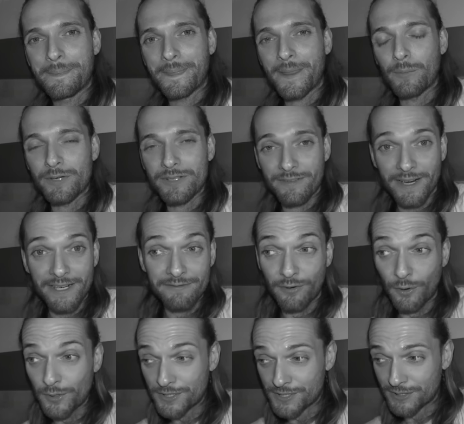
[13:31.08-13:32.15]
They wouldn't have had a
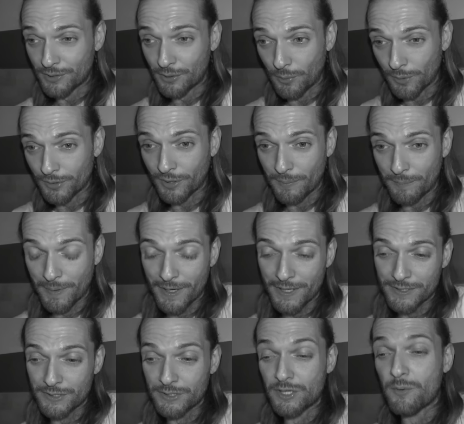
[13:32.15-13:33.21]
voice to go to the
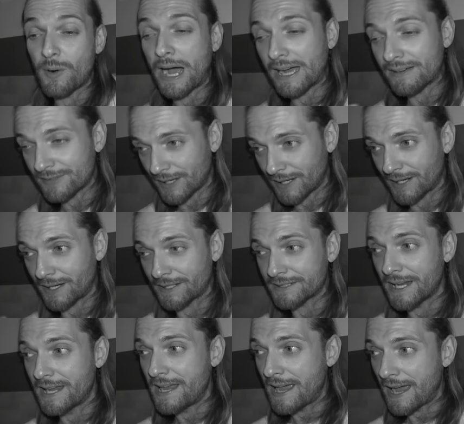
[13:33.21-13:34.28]
persons who have a heart
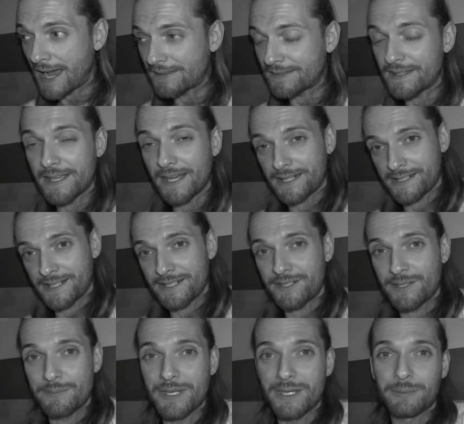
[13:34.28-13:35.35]
and the access
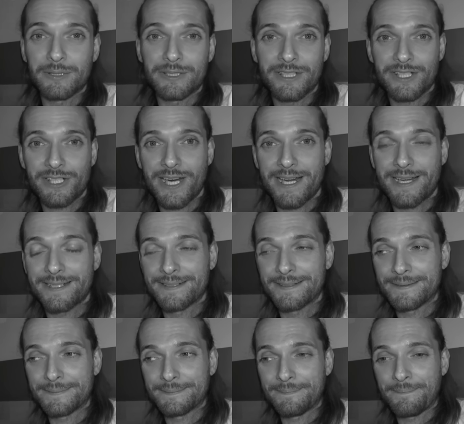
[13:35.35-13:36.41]
to be able to share.
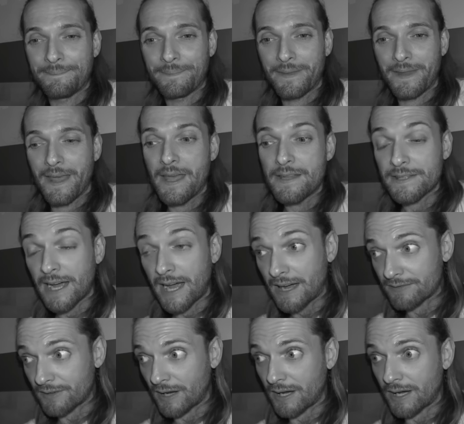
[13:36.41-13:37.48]
To
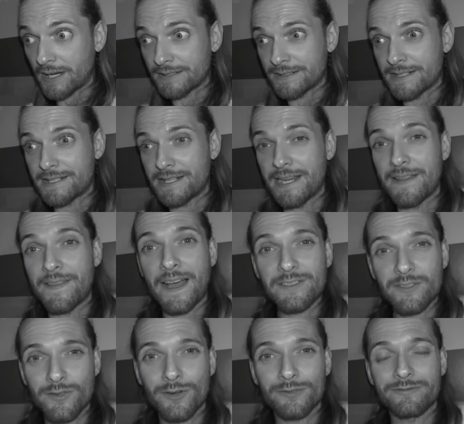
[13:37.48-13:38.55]
have a heart and say,
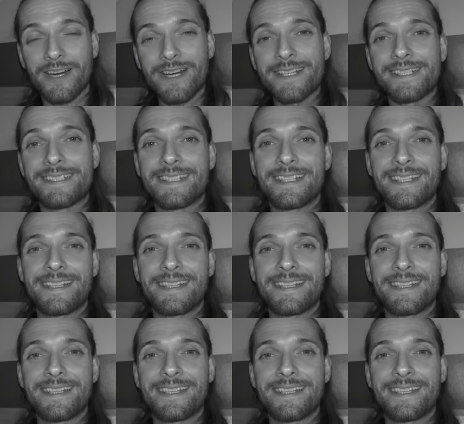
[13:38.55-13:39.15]
that's not right.